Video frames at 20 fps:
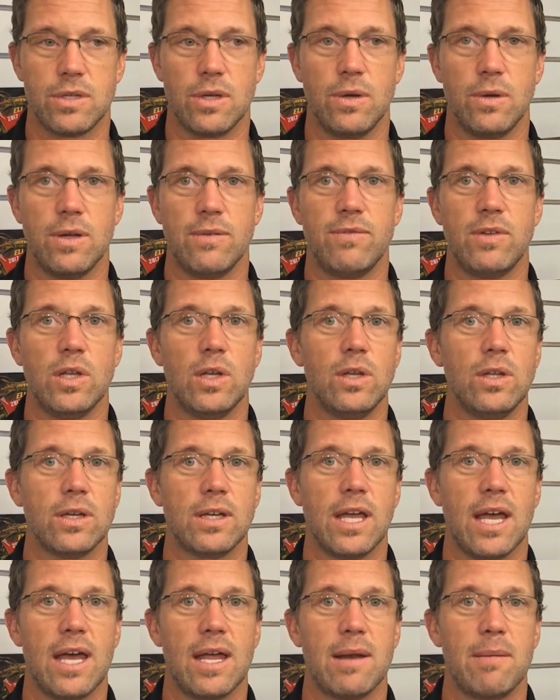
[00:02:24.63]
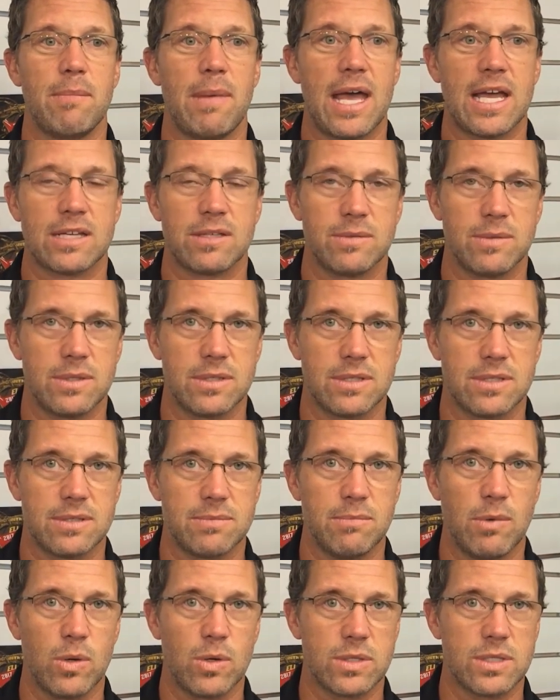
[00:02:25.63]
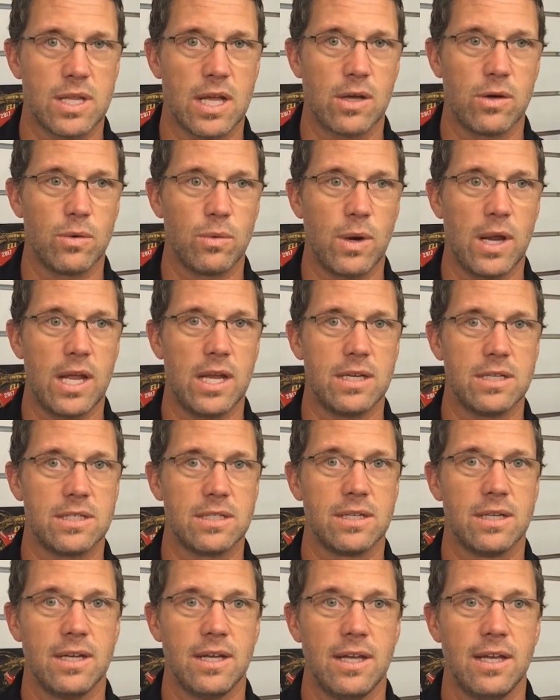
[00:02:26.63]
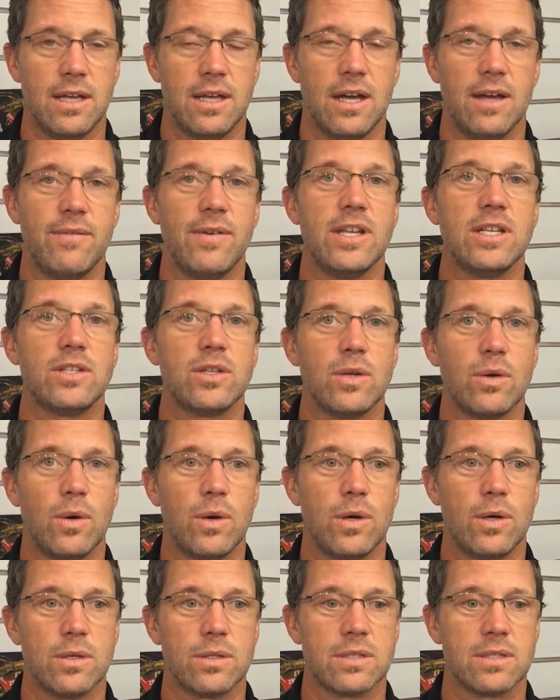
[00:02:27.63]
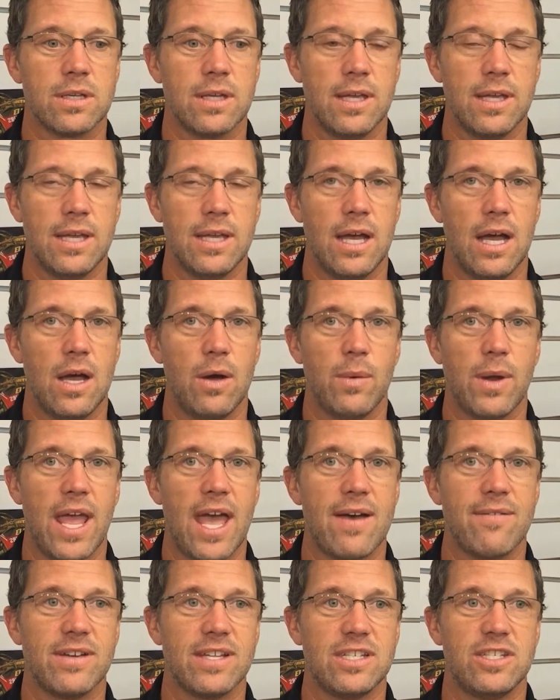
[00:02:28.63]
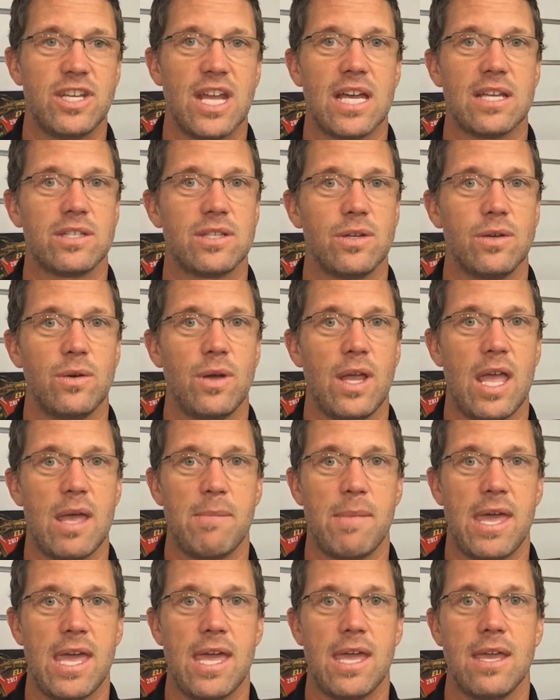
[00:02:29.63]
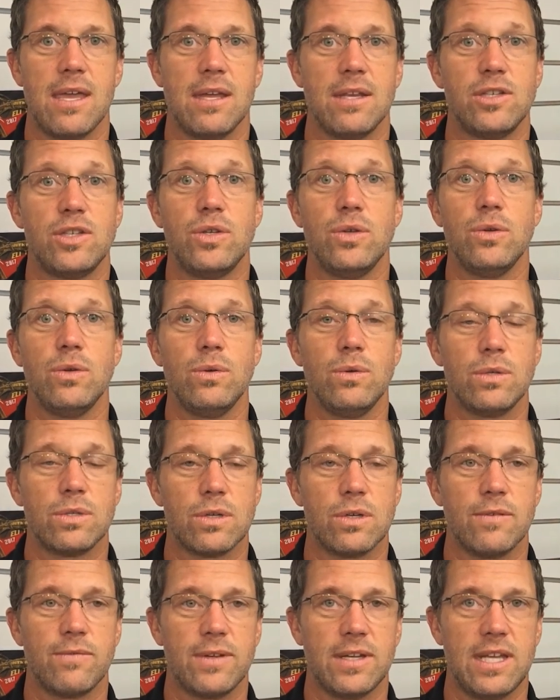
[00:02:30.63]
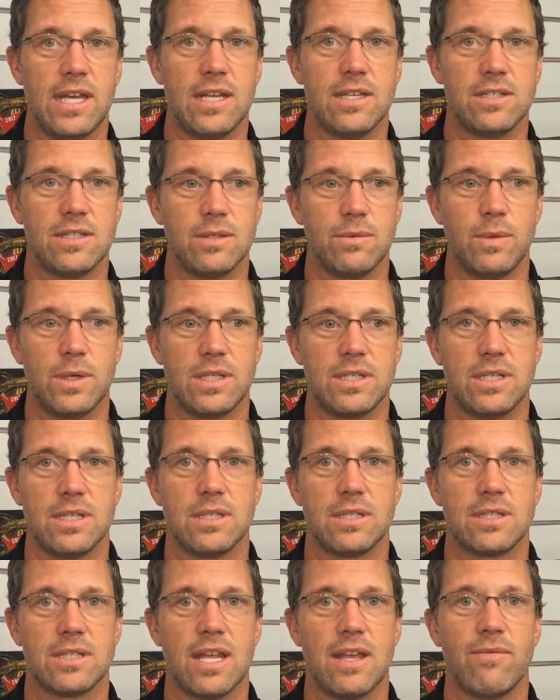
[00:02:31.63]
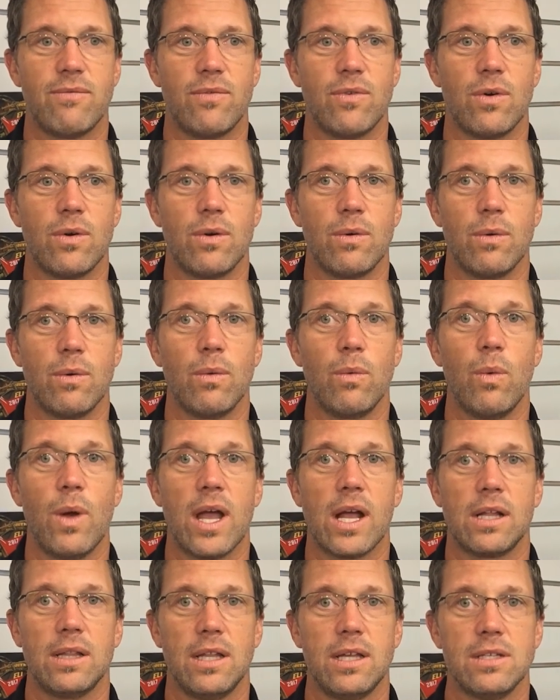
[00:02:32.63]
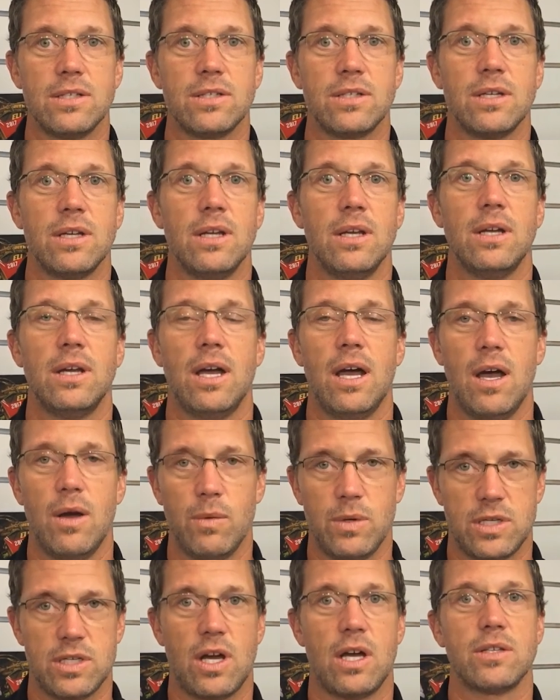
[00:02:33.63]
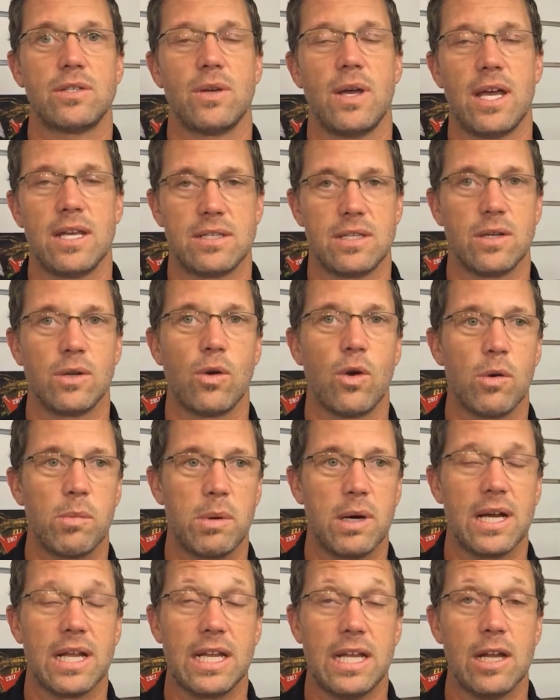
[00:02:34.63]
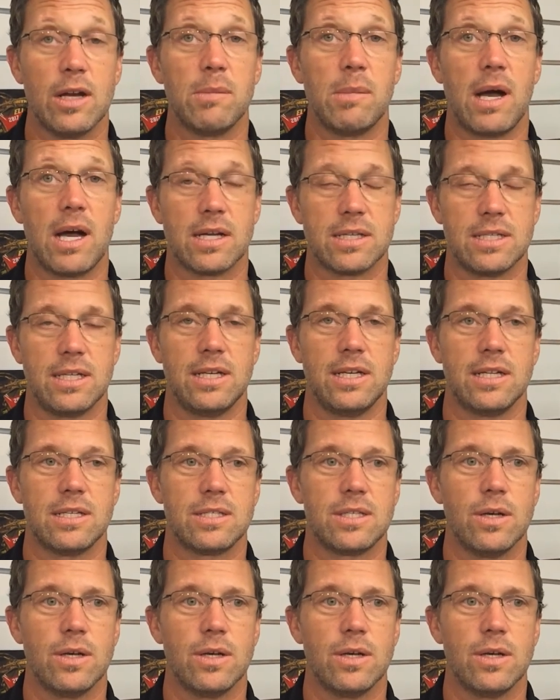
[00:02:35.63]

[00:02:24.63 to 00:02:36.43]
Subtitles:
So if you look at Maxima's motorcycle range of engine oils, we have a JASO MA2 certification, which is safe for wet clutch, which also has an incorporated gearbox in it.